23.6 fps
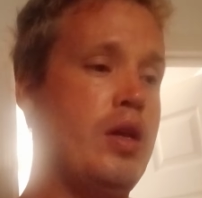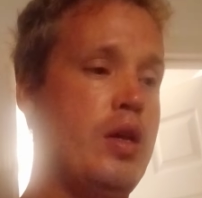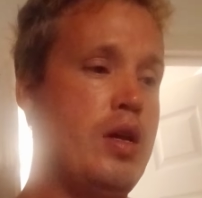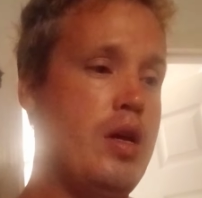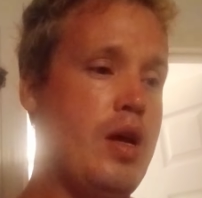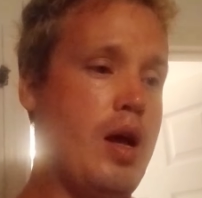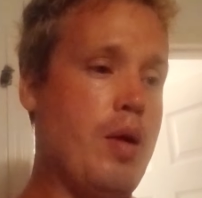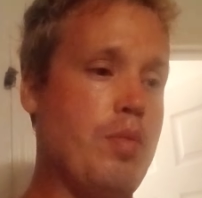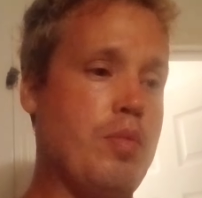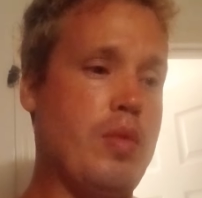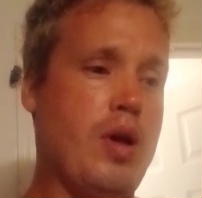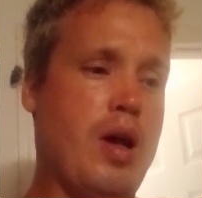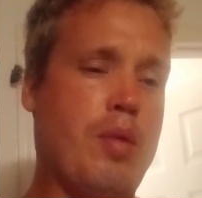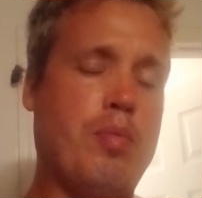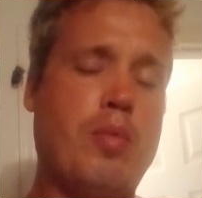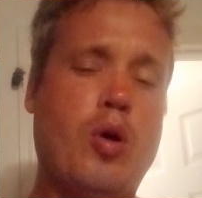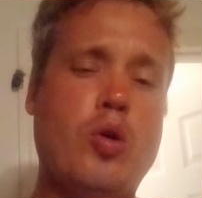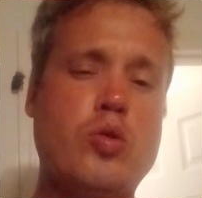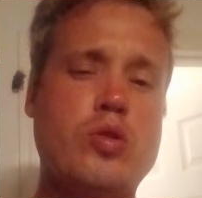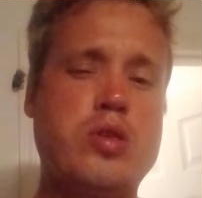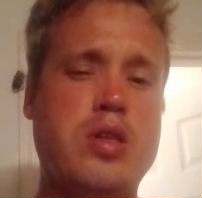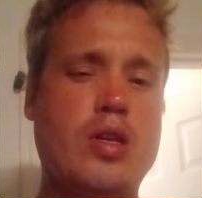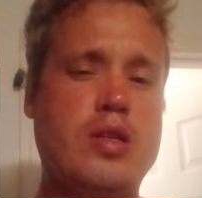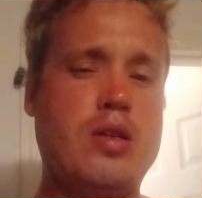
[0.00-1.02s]
I'm
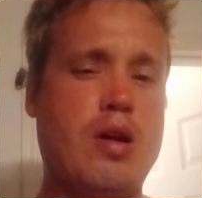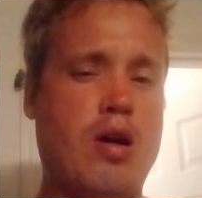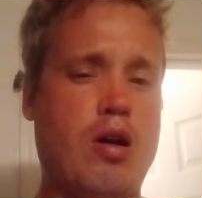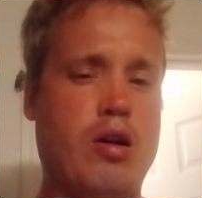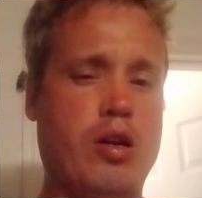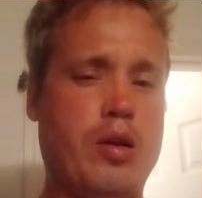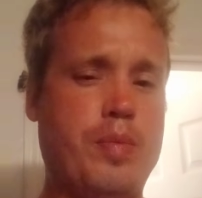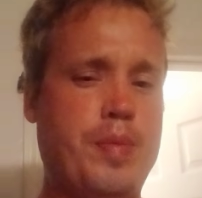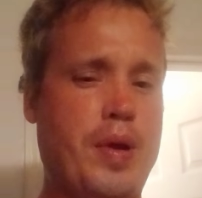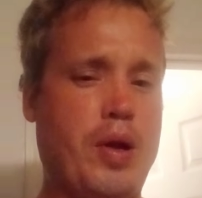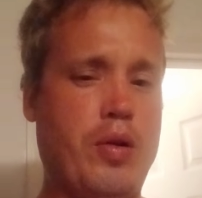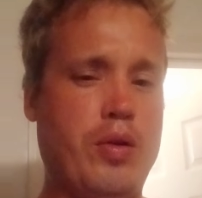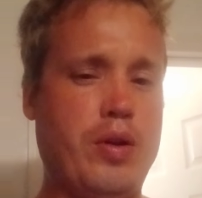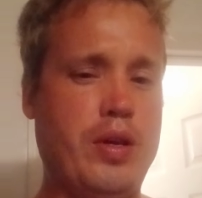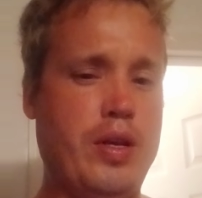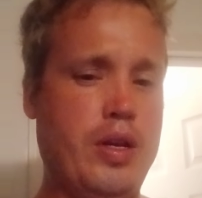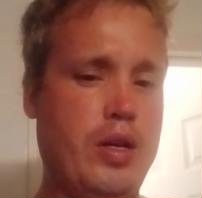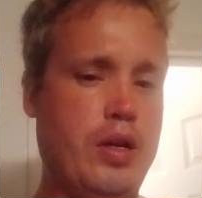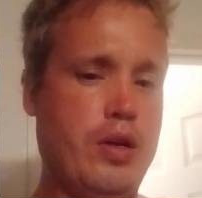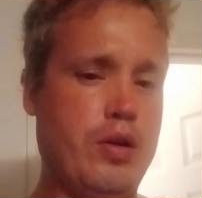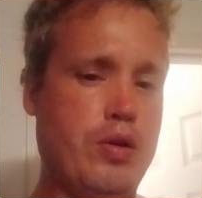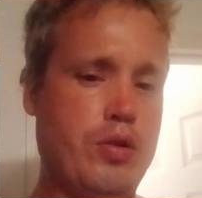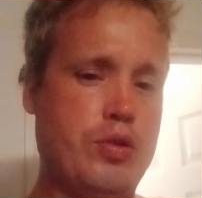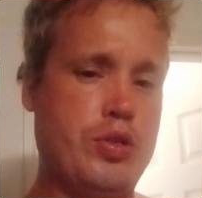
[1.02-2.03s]
mostly talking about
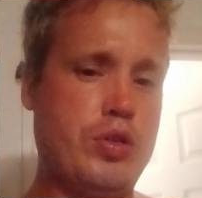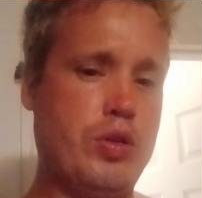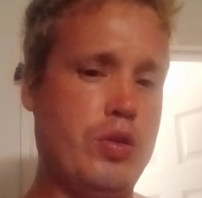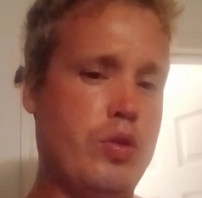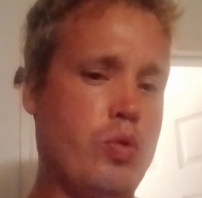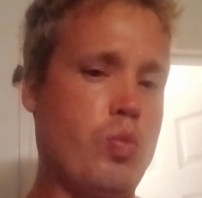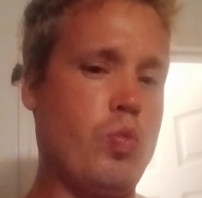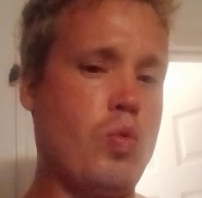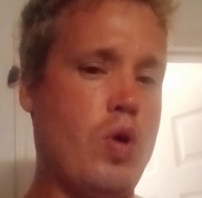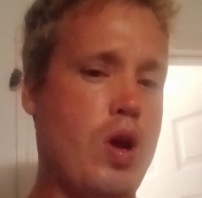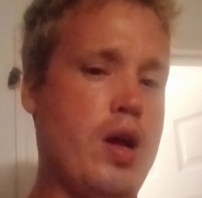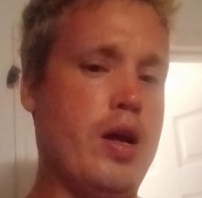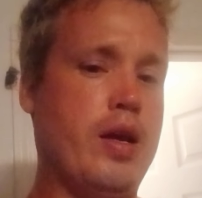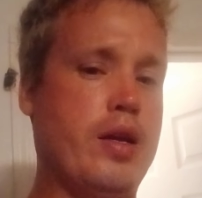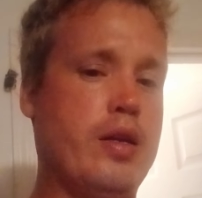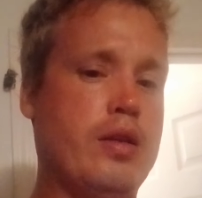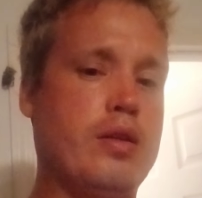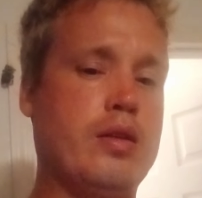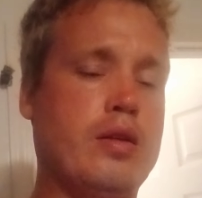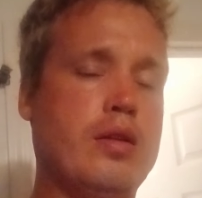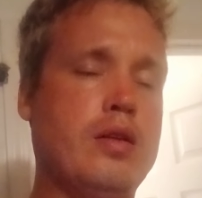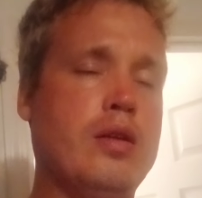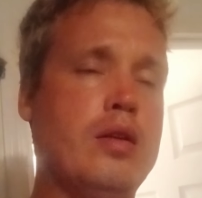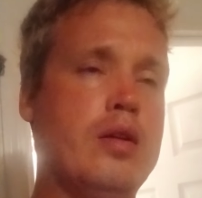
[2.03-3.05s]
near to the
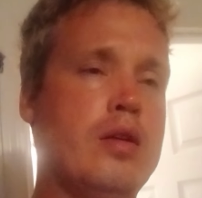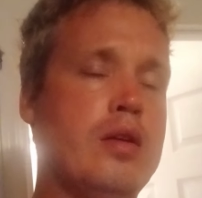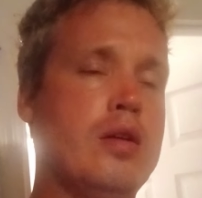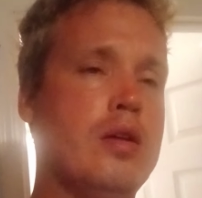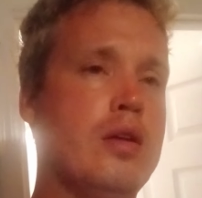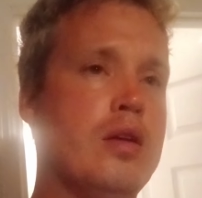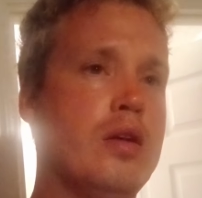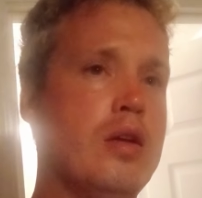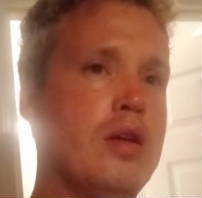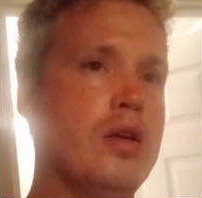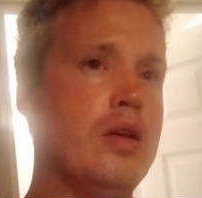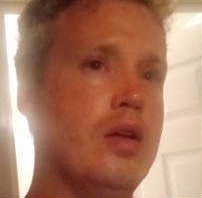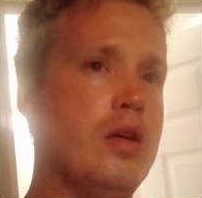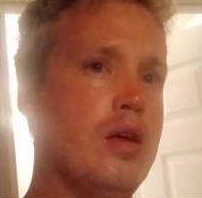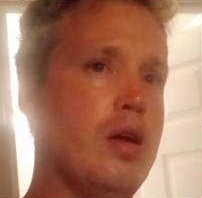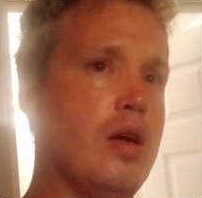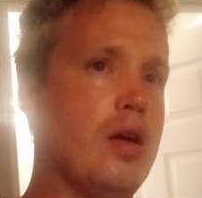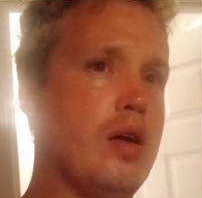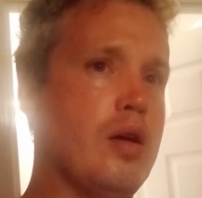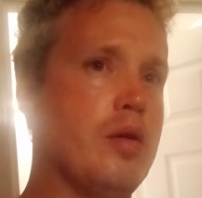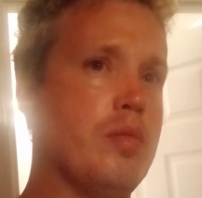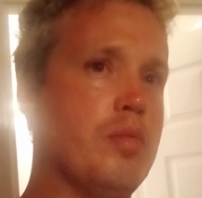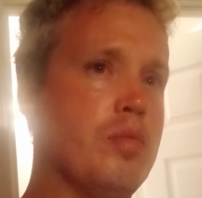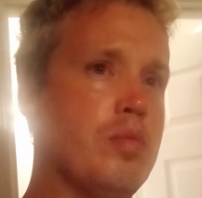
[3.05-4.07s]
rind,
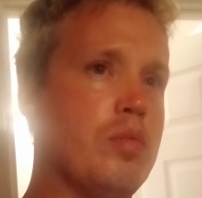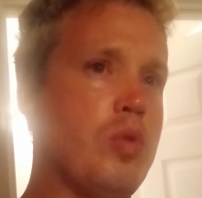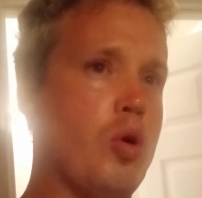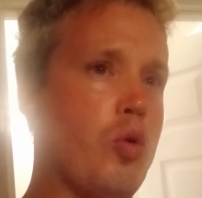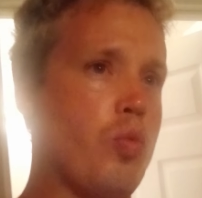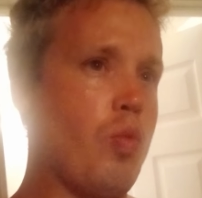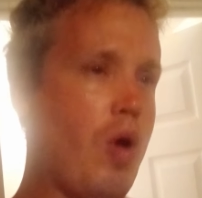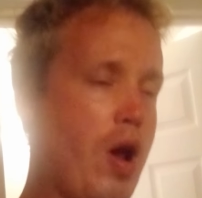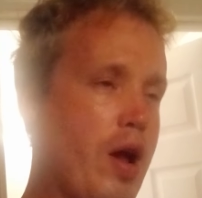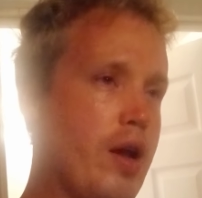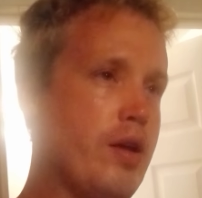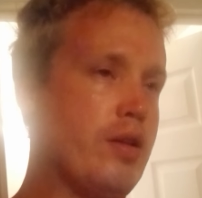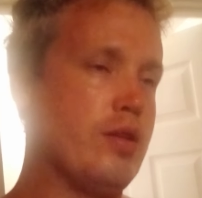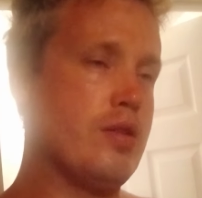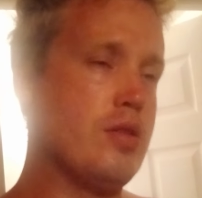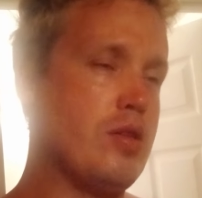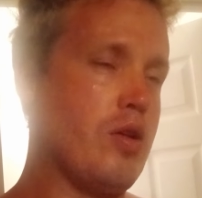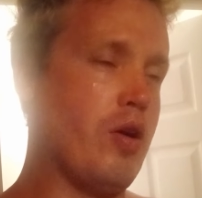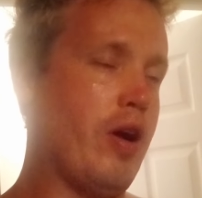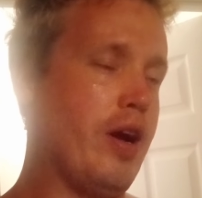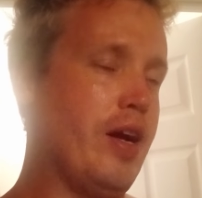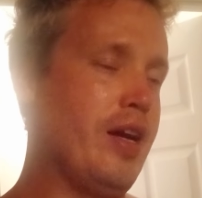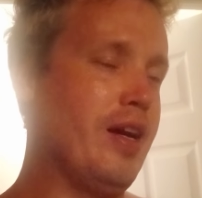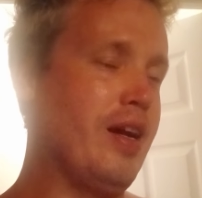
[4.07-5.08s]
or rind.
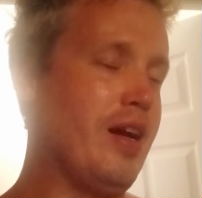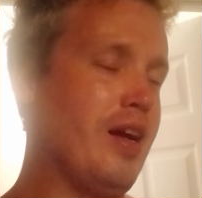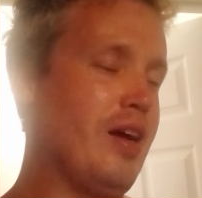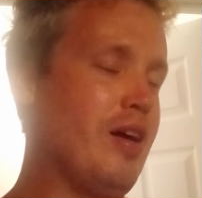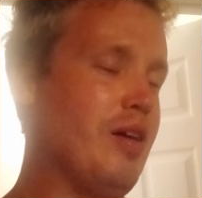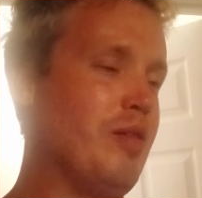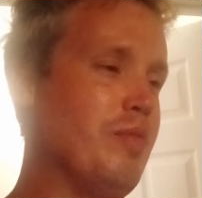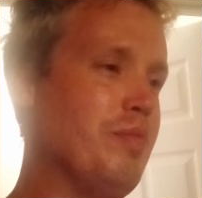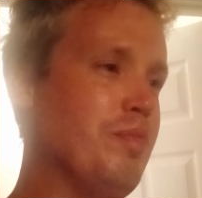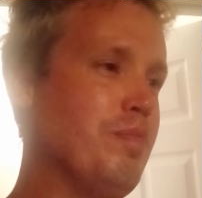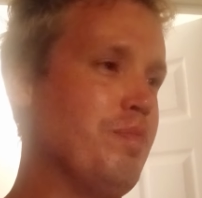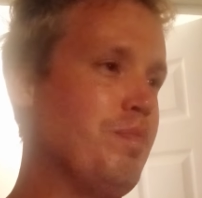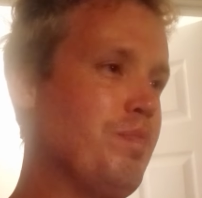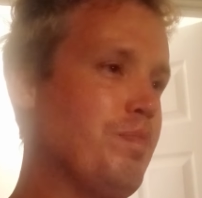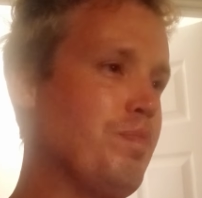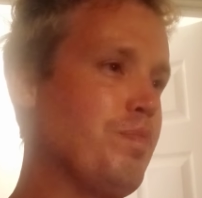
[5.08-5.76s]
Sorry. That